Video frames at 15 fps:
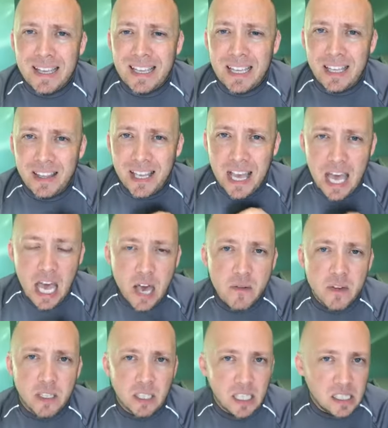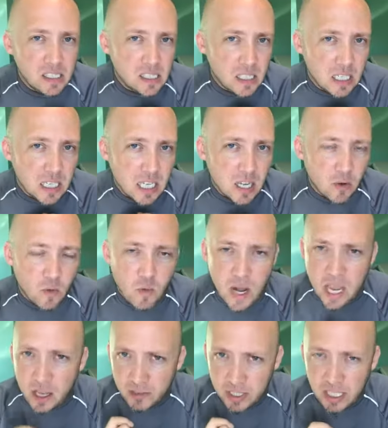in the heavenlies
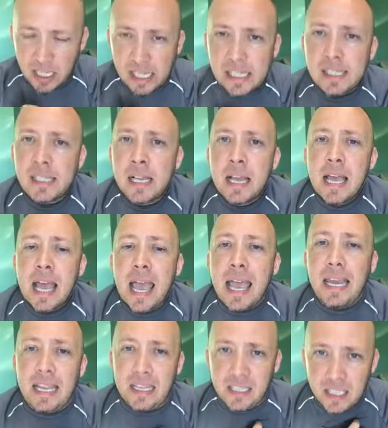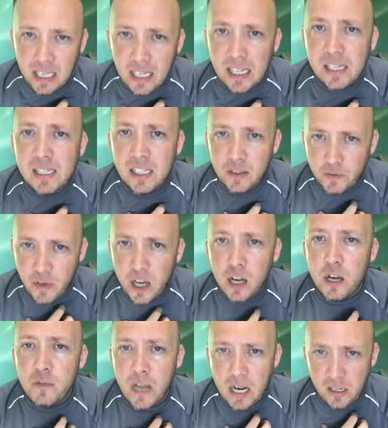around us, and it does
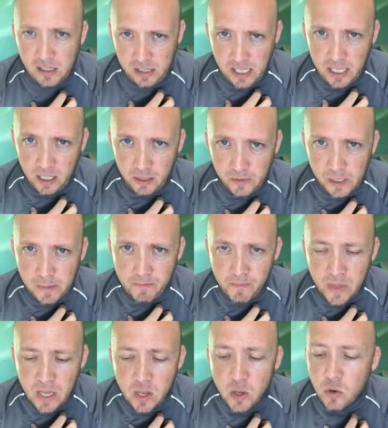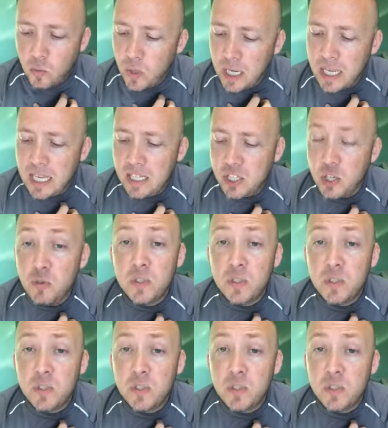involve ourselves. We need to